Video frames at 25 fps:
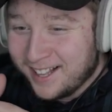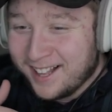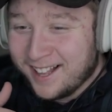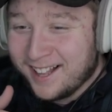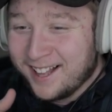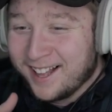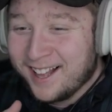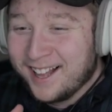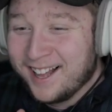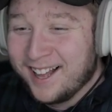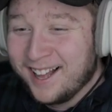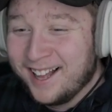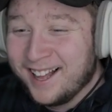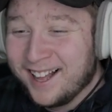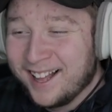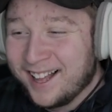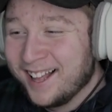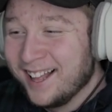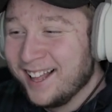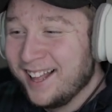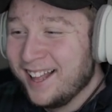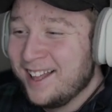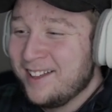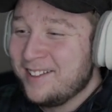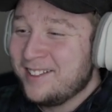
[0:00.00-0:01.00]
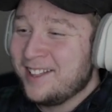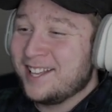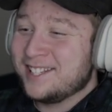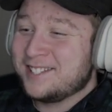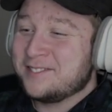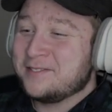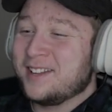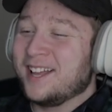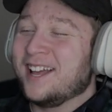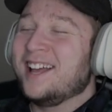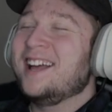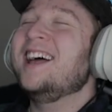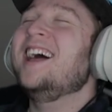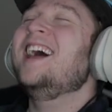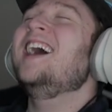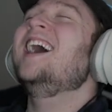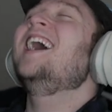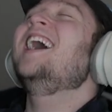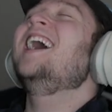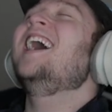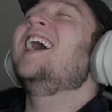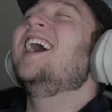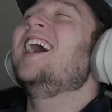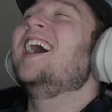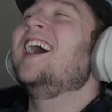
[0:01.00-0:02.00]
But that's besides the point.
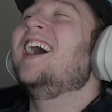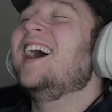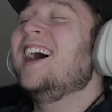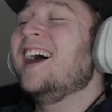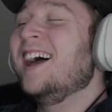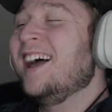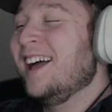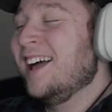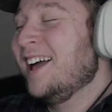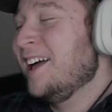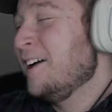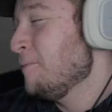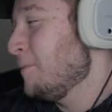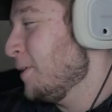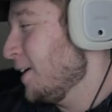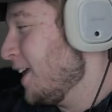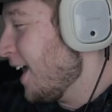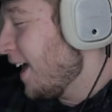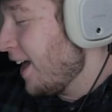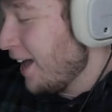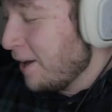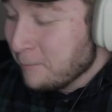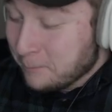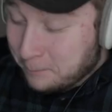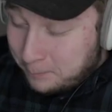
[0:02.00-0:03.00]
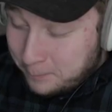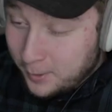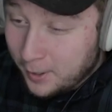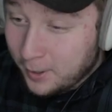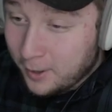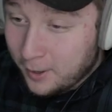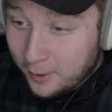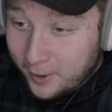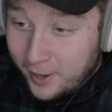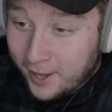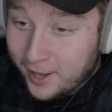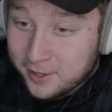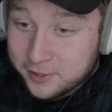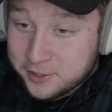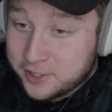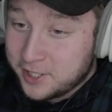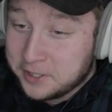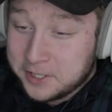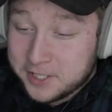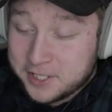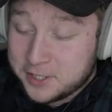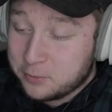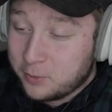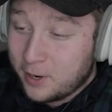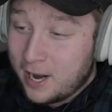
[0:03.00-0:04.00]
That's besides the point. But yeah, okay. See,
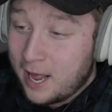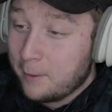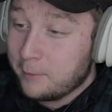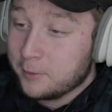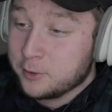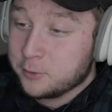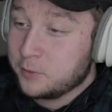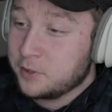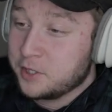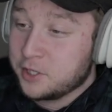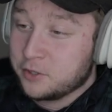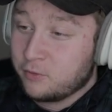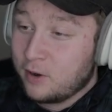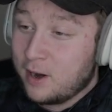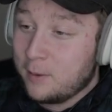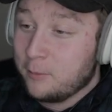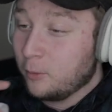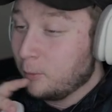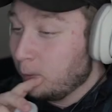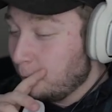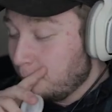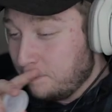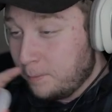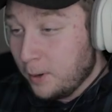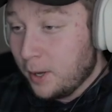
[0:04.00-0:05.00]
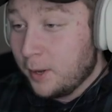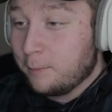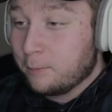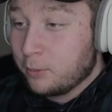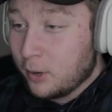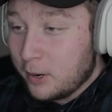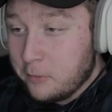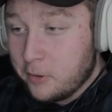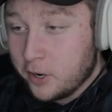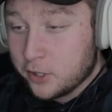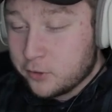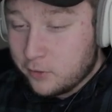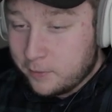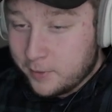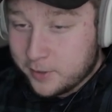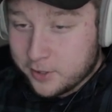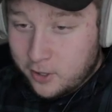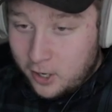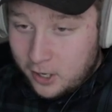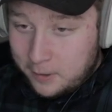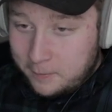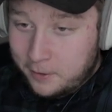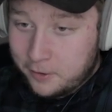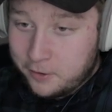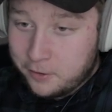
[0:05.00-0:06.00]
this is what happens. We just ramble. But pretty much, we've been
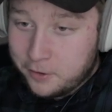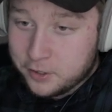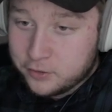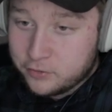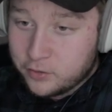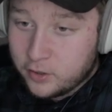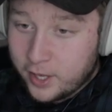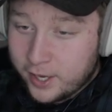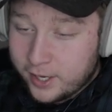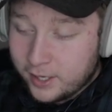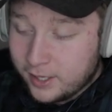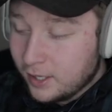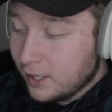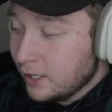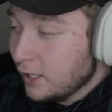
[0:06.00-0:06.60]
talking about doing this for like,